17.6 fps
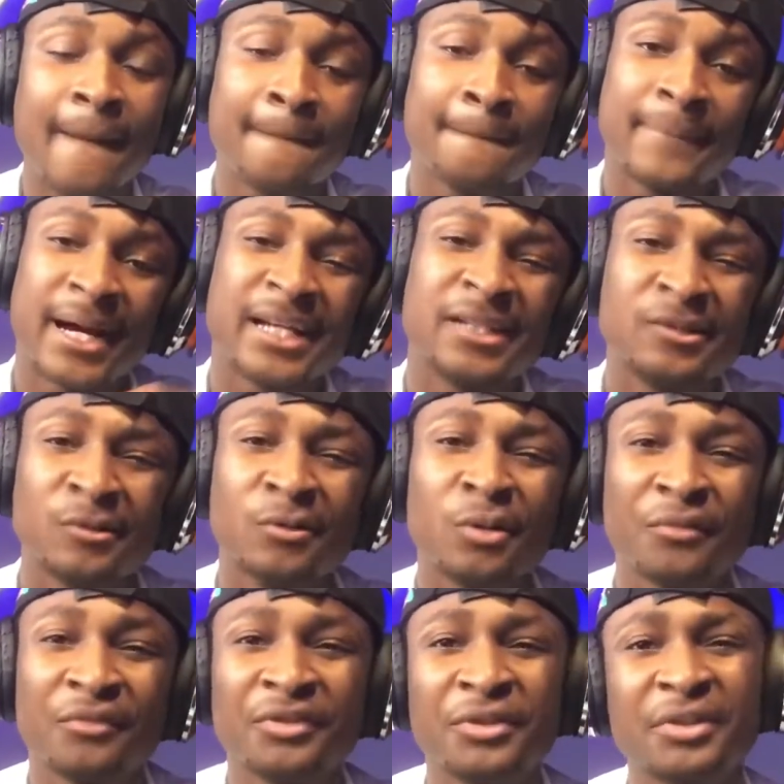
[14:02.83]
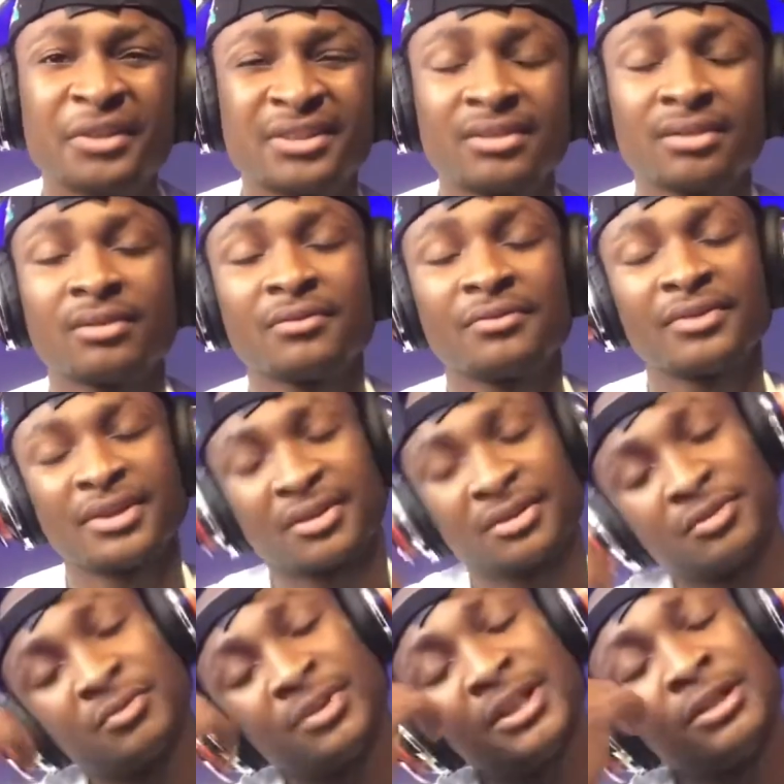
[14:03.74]
By you loving yourself first.
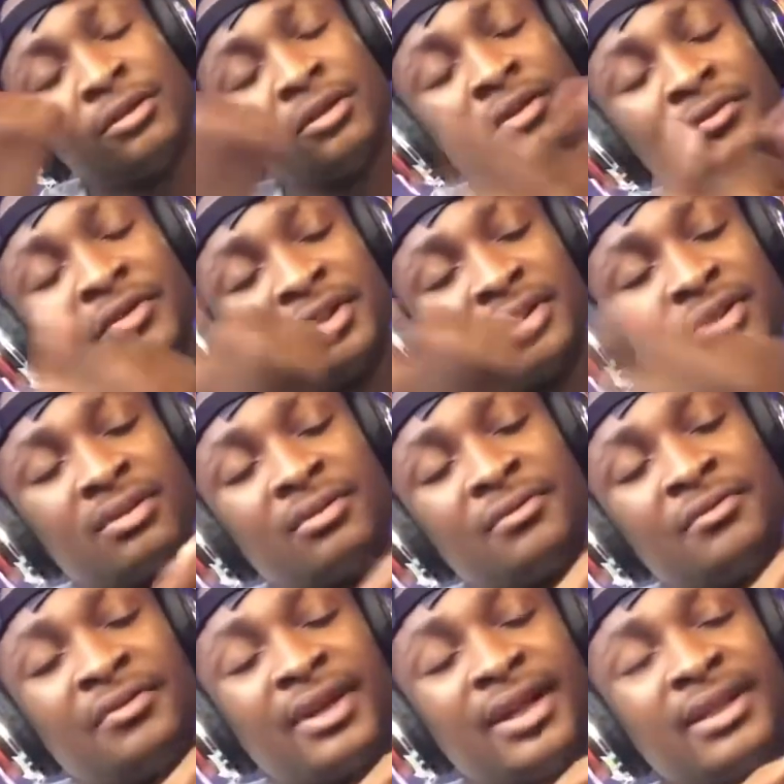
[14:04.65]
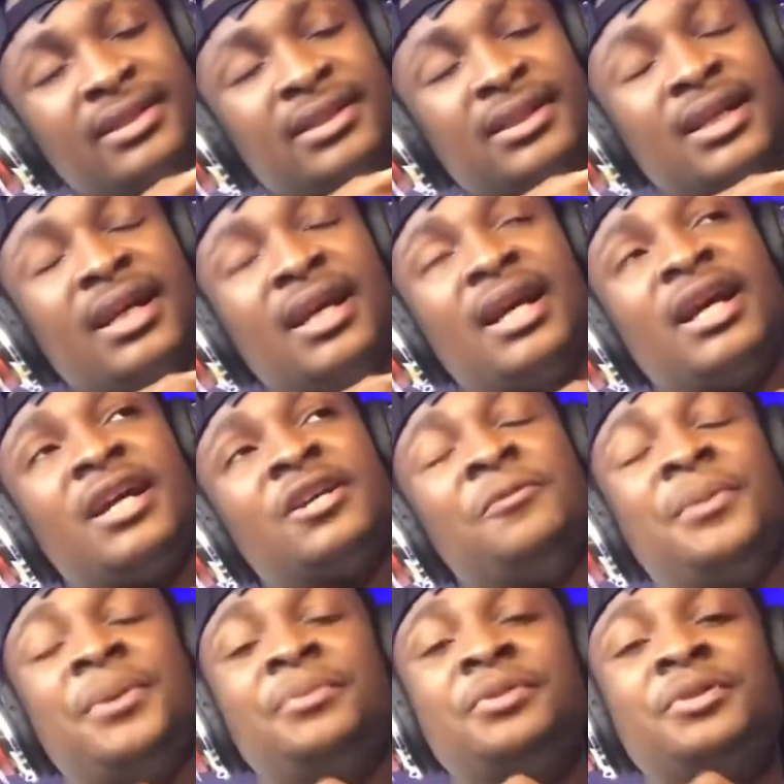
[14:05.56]
Because when you love yourself first,
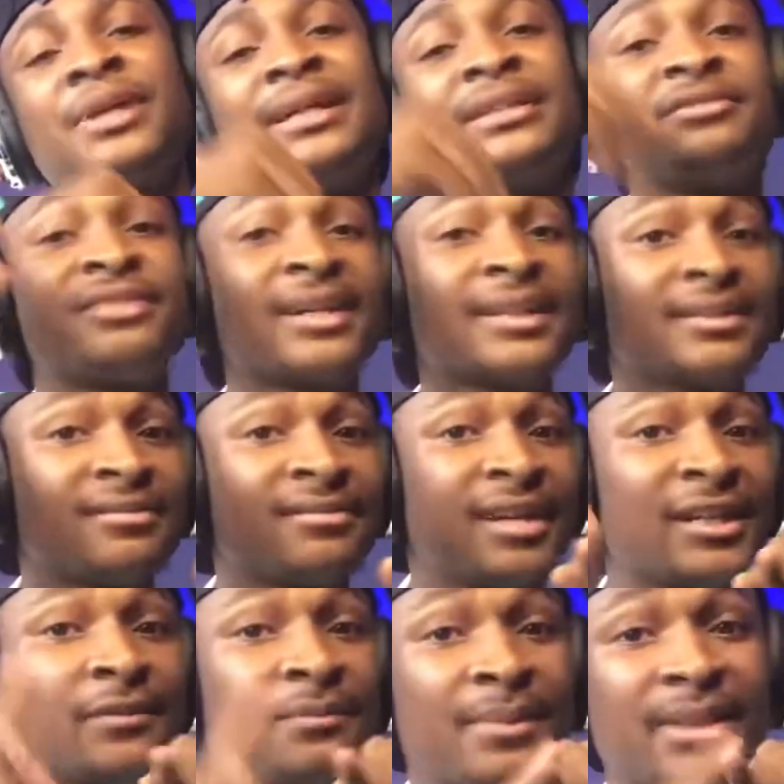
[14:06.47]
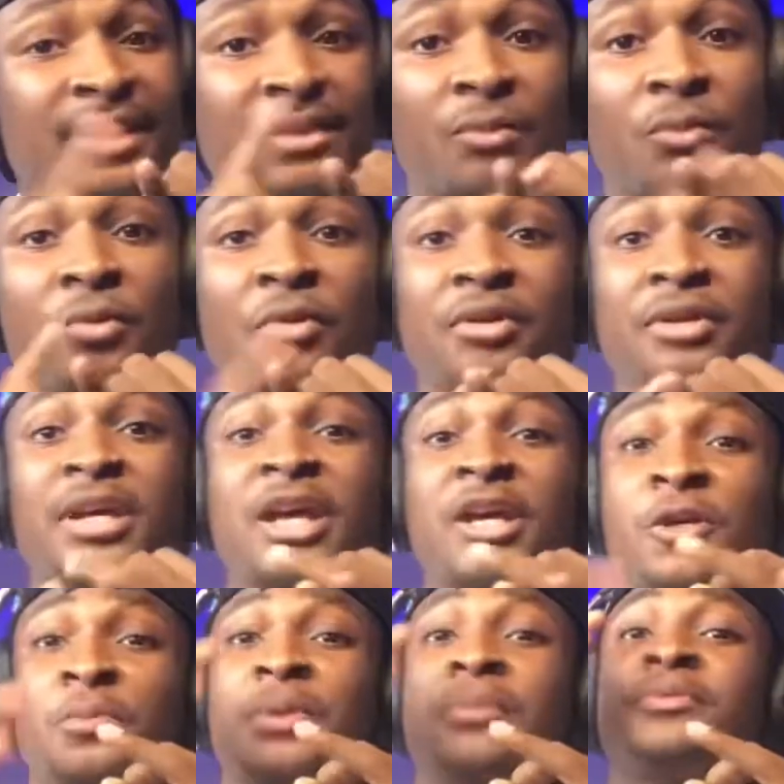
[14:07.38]
you'll be able to attract the right person. One,
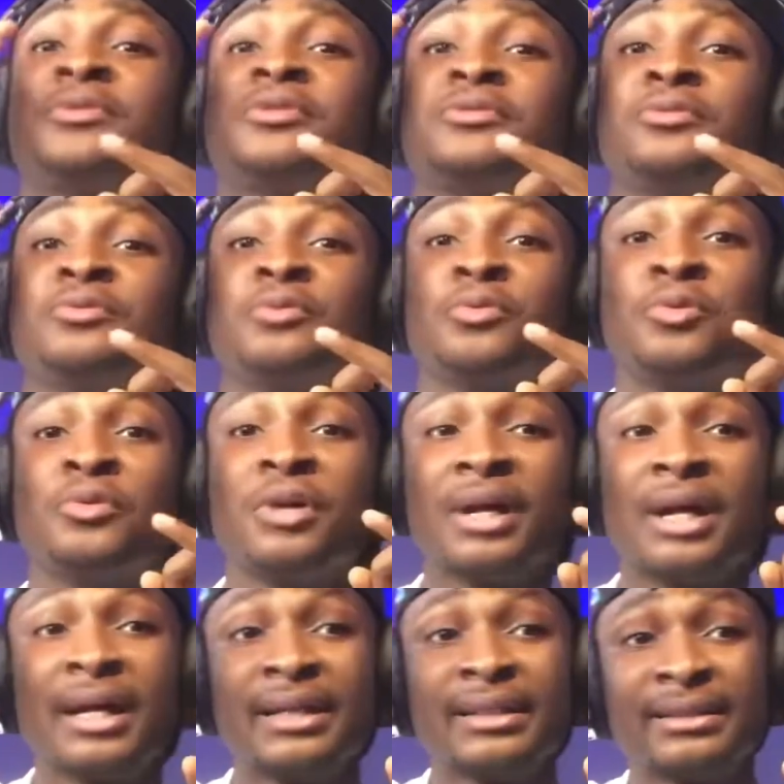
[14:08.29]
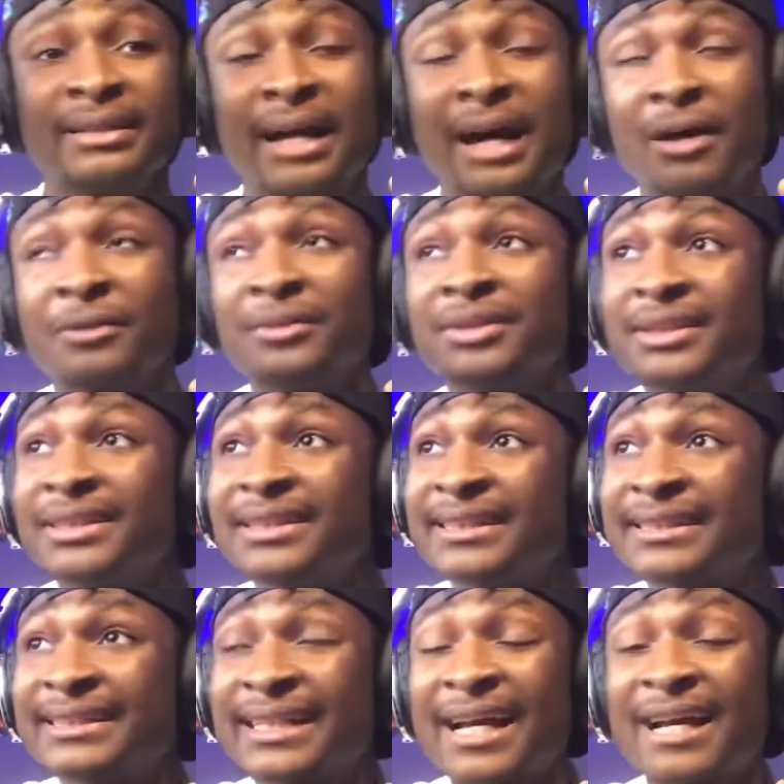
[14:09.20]
you'll be able to know how to
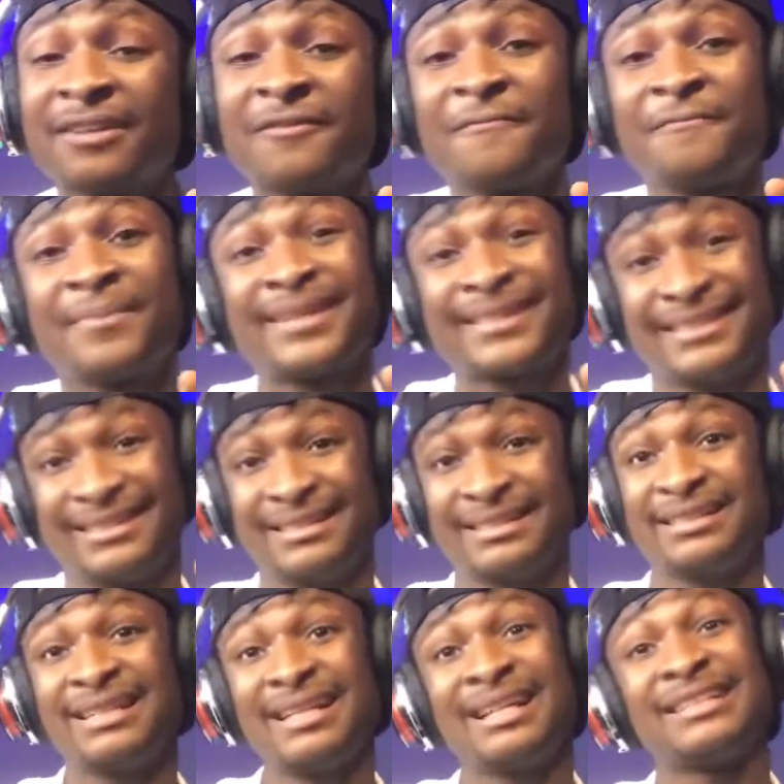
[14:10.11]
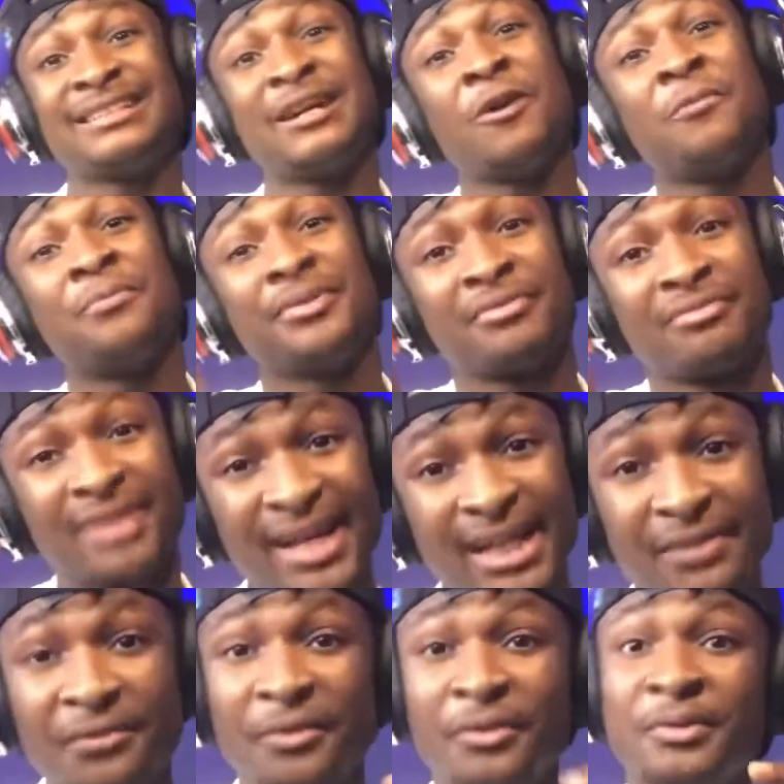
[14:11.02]
choose the kind of person that will be
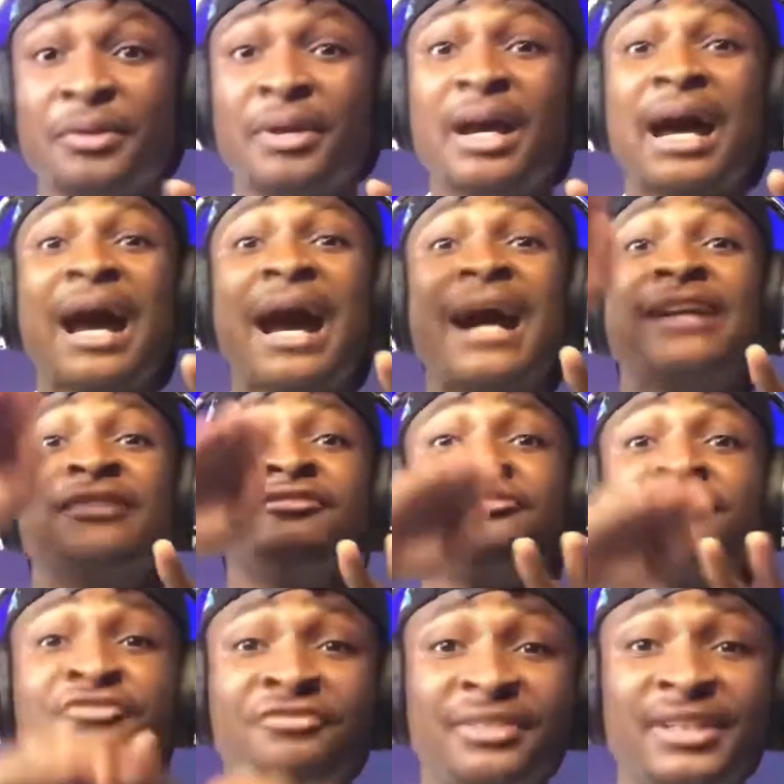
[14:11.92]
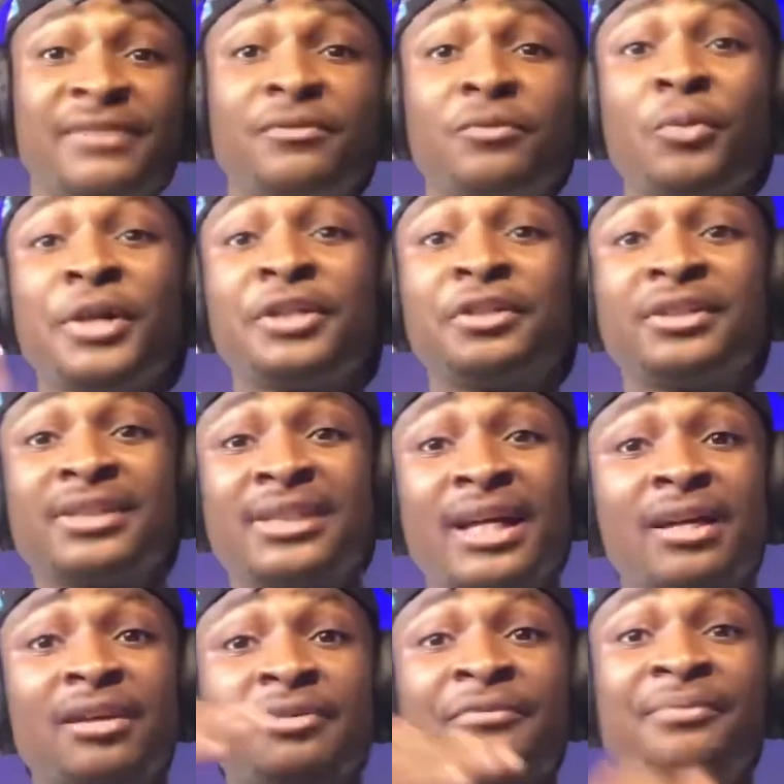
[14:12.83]
right for you. And three, even when you choose the
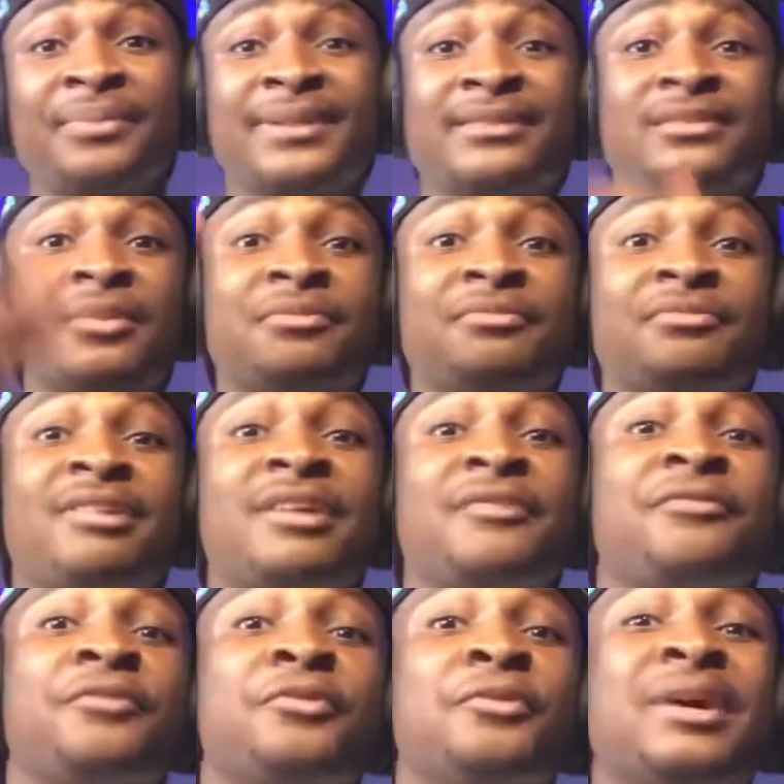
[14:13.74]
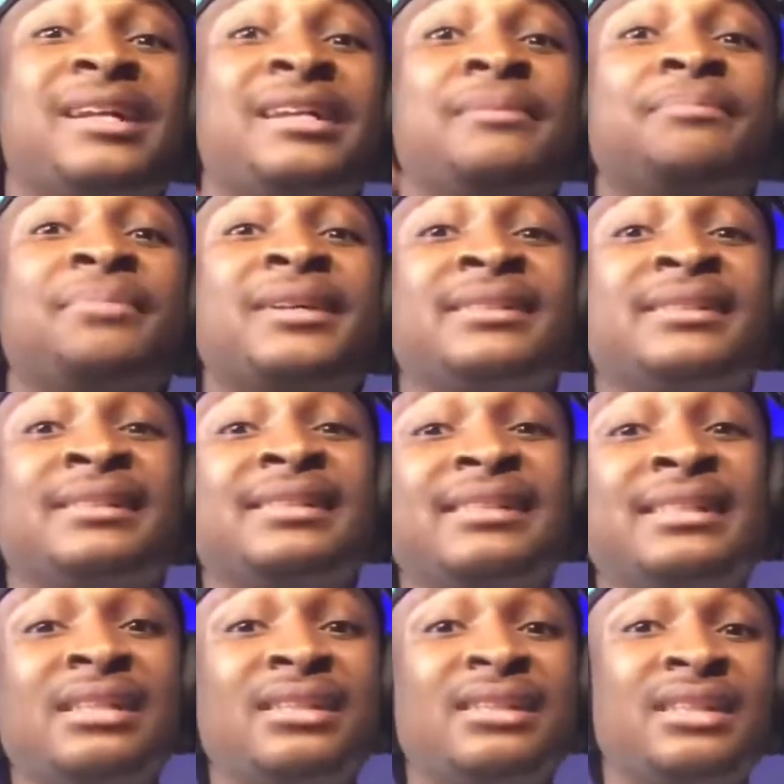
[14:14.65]
kind of person that will be right for you and the person
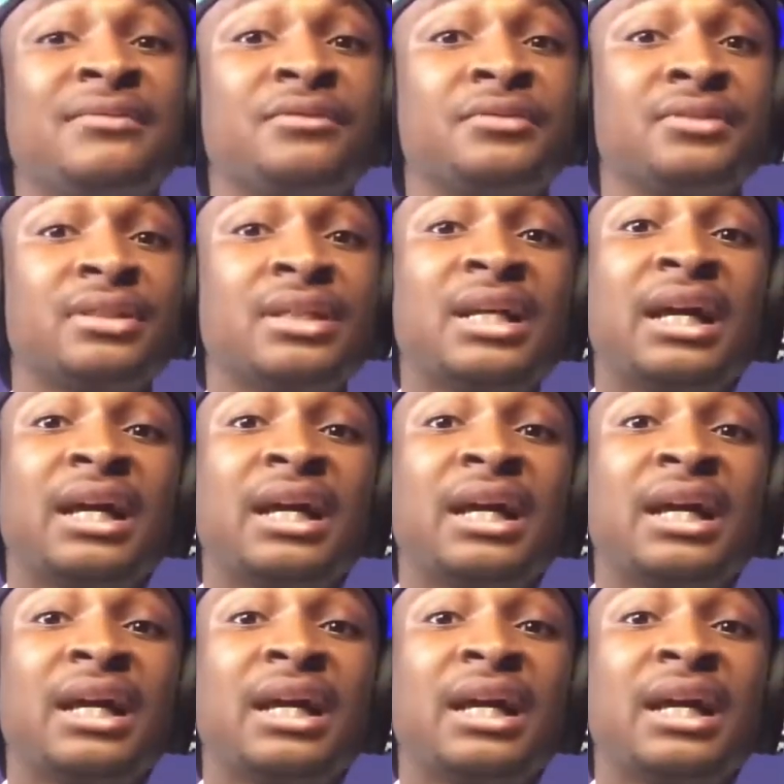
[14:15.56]
isn't even